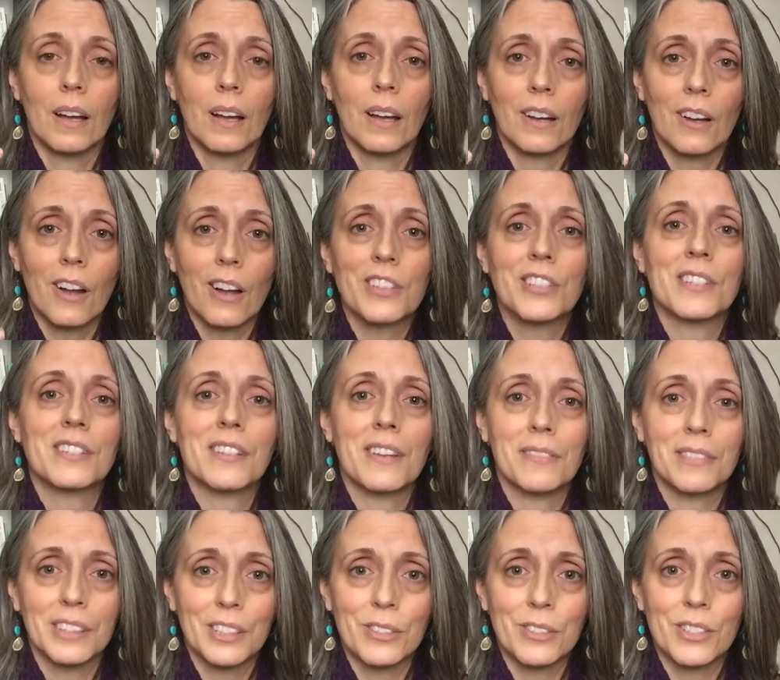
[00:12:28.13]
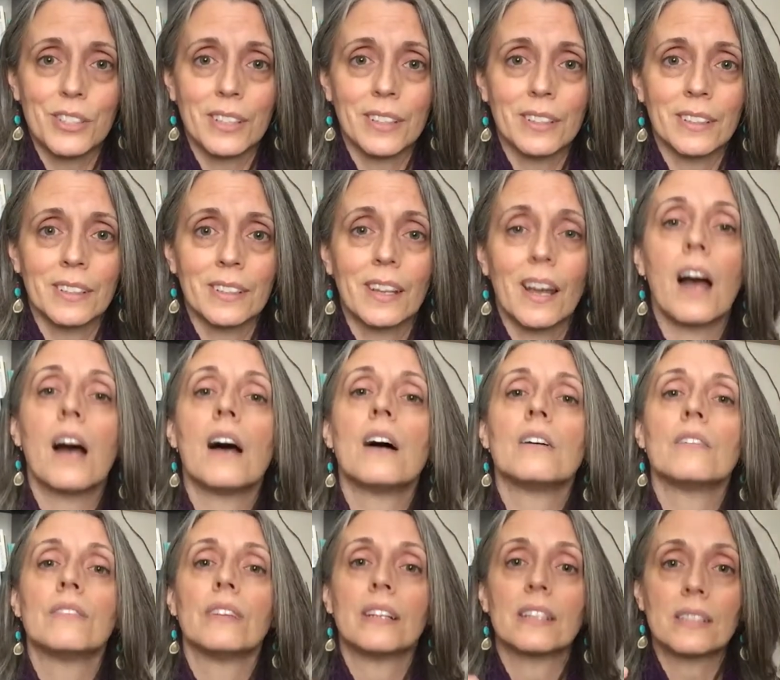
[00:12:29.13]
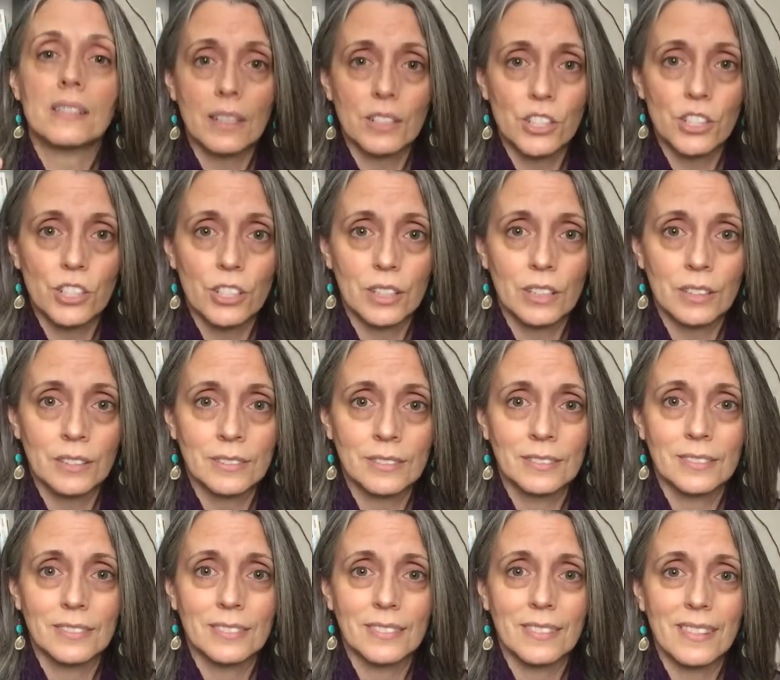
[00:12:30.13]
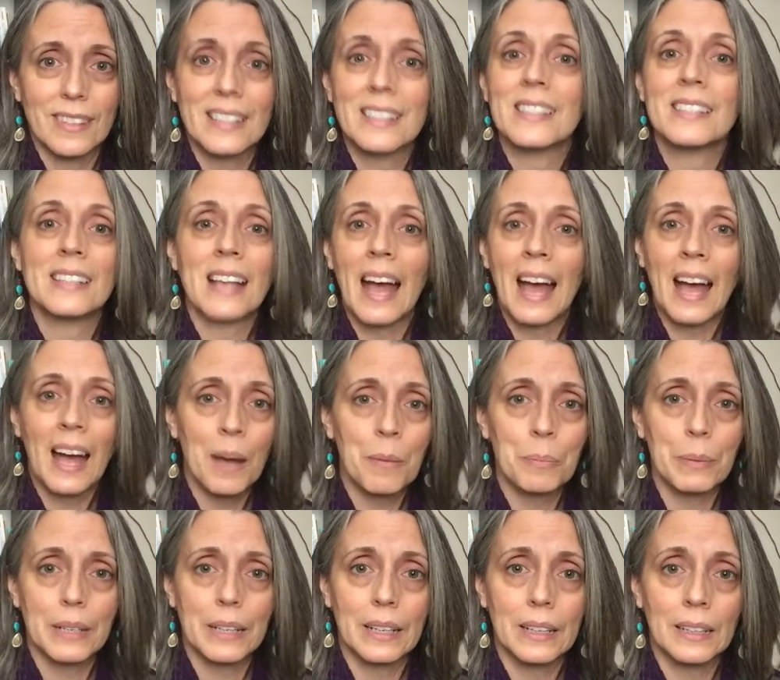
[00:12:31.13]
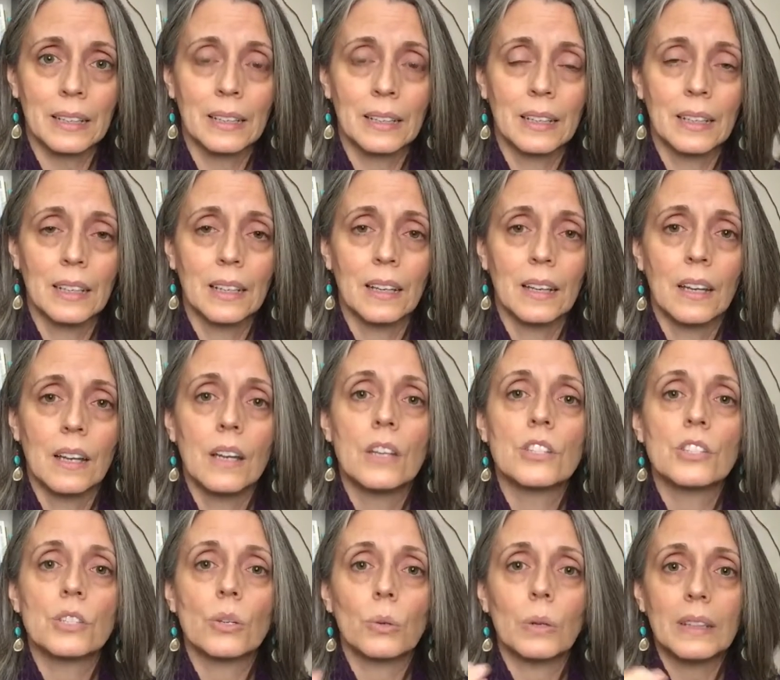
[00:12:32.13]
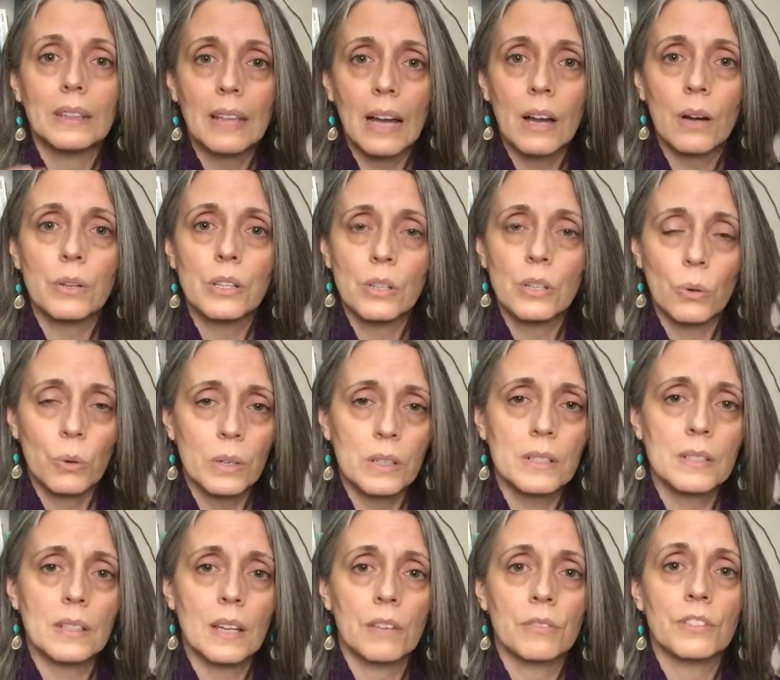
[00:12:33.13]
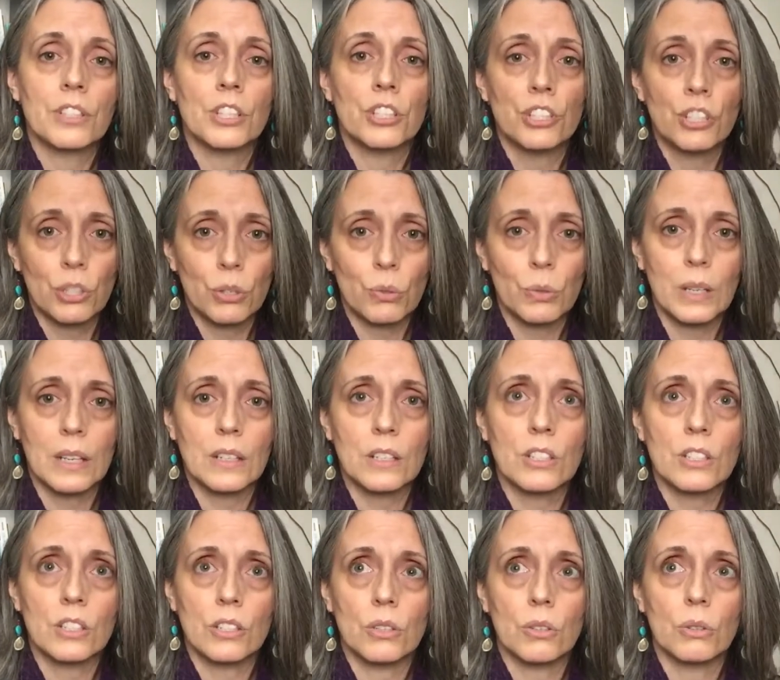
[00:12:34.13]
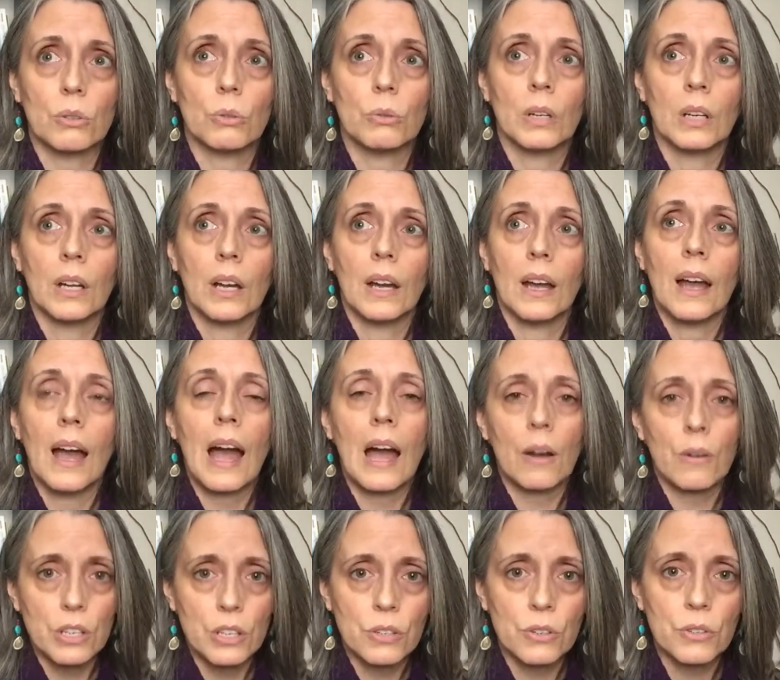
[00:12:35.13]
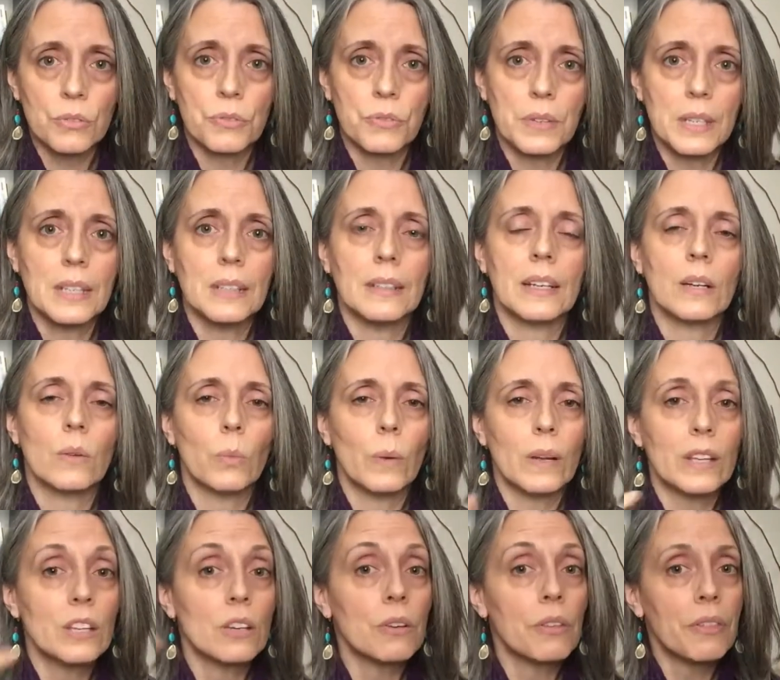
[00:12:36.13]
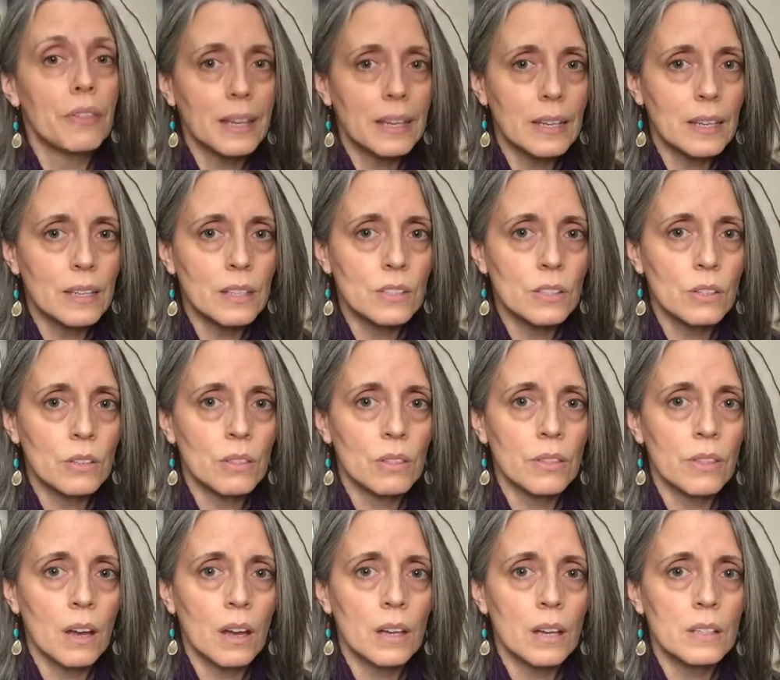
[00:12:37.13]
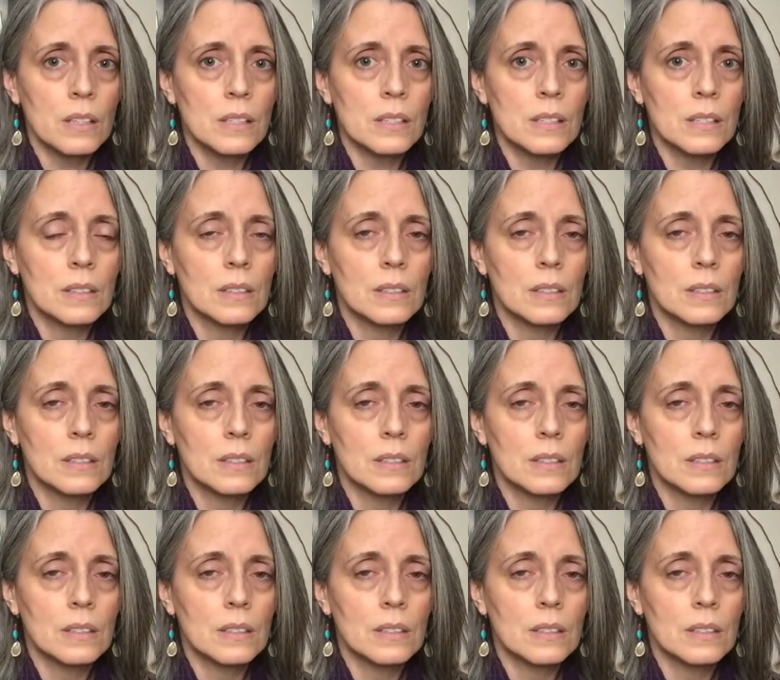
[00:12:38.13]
conscious evolution, of ascension. This is happening. So allow yourself to tune into how you're feeling when you're thinking certain thoughts,